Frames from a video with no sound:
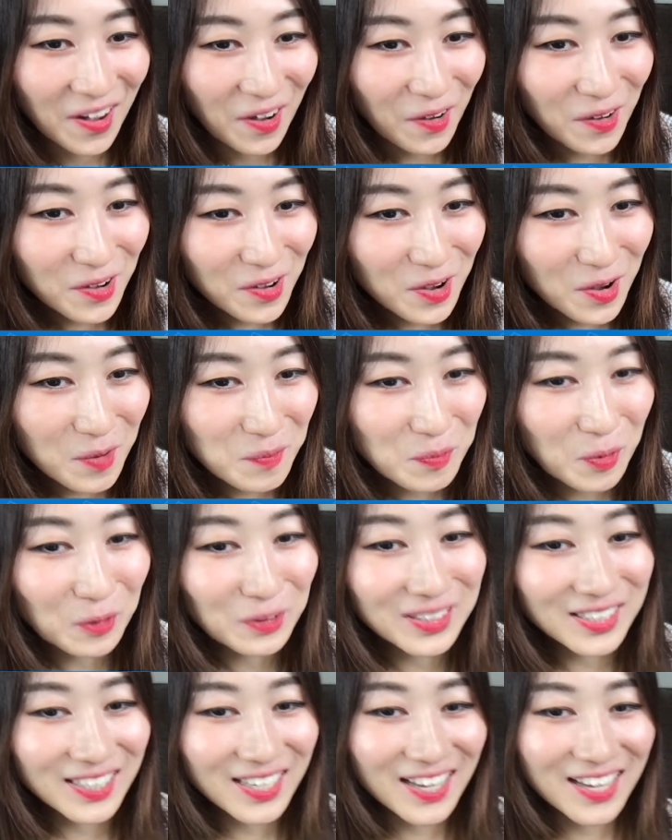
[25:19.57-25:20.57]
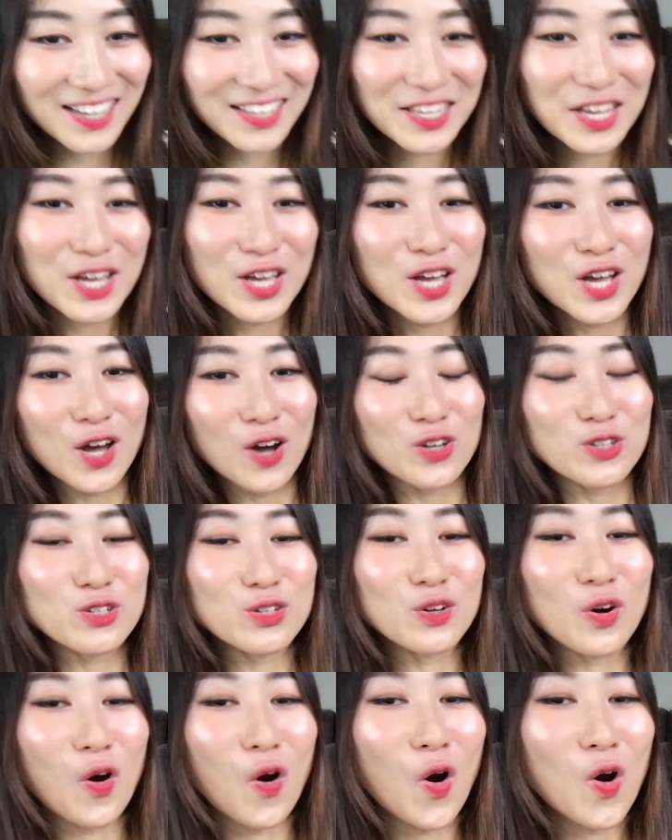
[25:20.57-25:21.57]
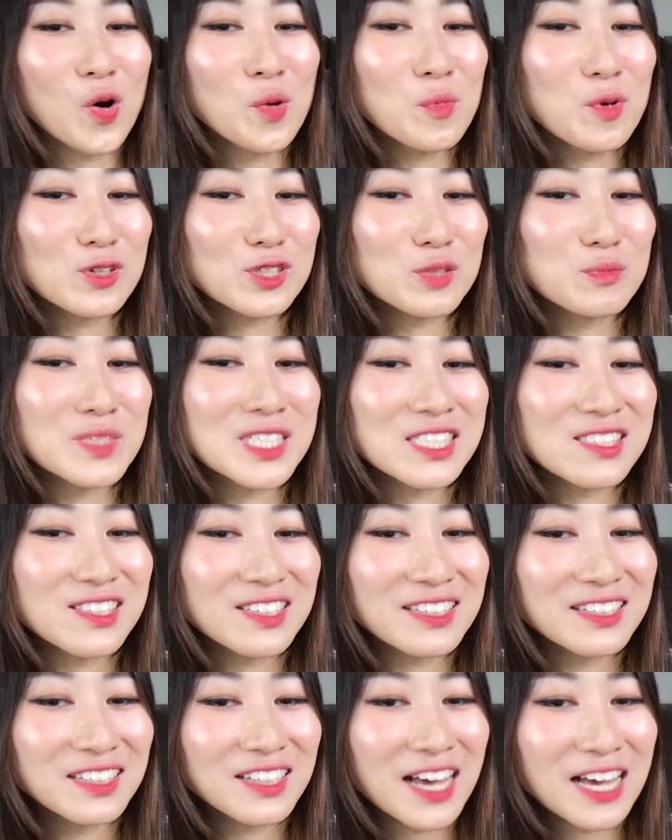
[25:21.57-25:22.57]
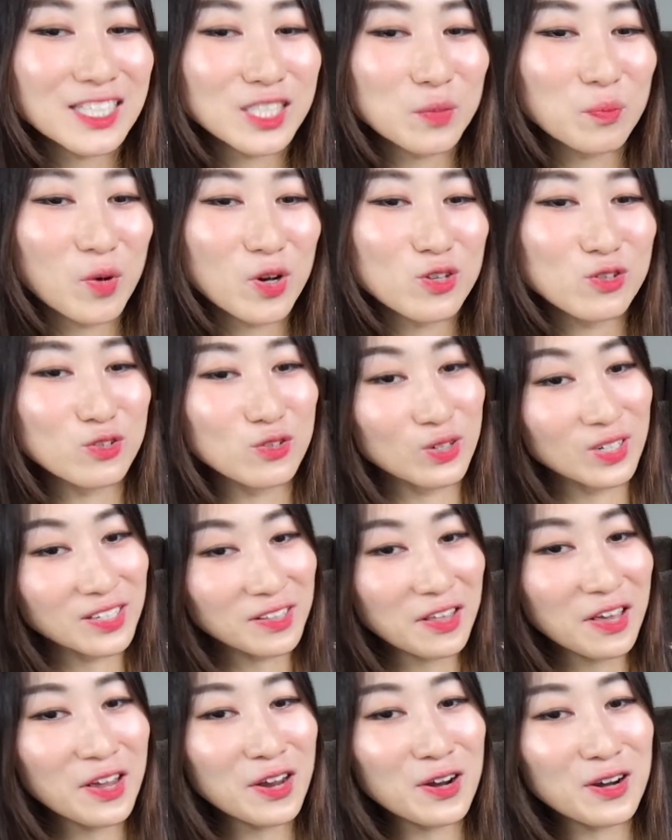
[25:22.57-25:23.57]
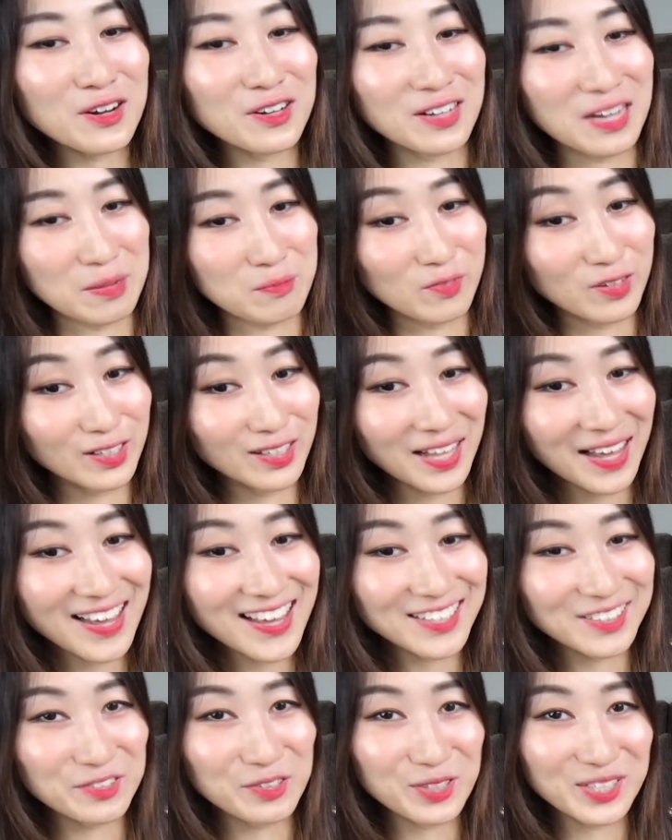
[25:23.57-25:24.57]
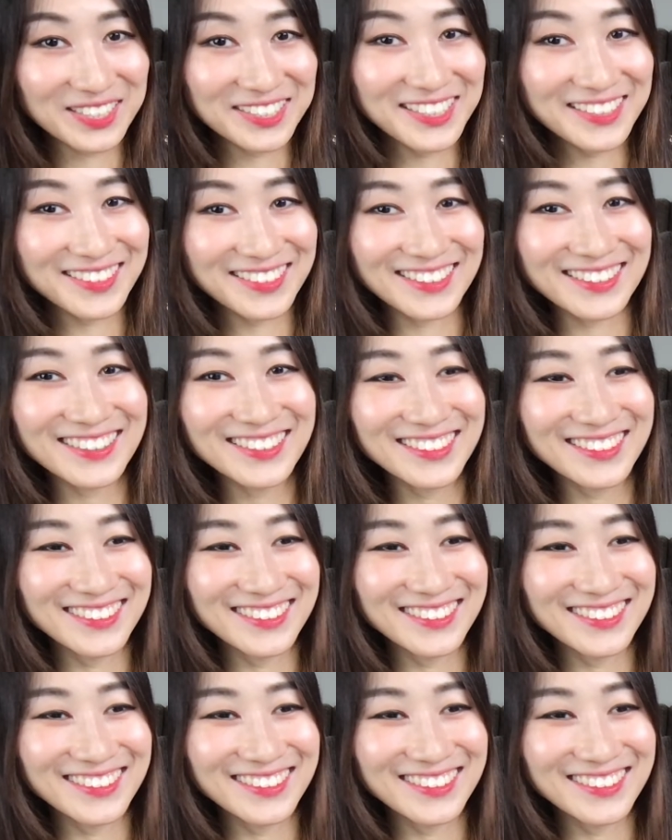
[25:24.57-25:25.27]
oh, Polian, you almost missed the class, but you're there. I'm glad you're here.